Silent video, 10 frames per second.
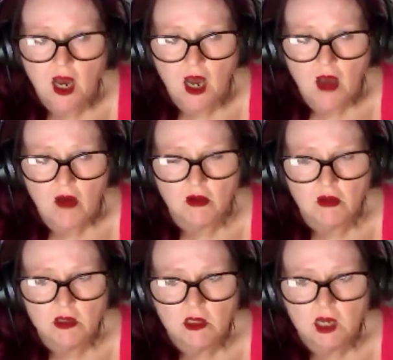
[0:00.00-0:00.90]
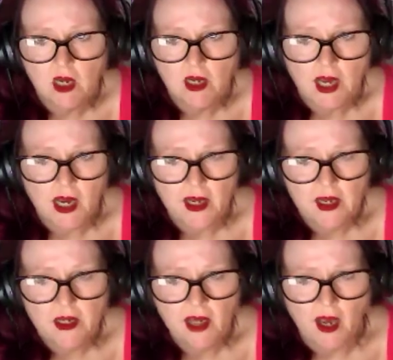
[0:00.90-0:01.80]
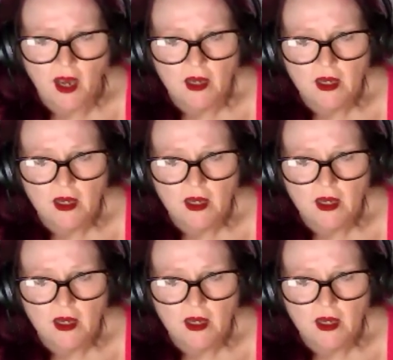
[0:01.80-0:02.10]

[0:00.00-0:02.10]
oh, okay, yeah.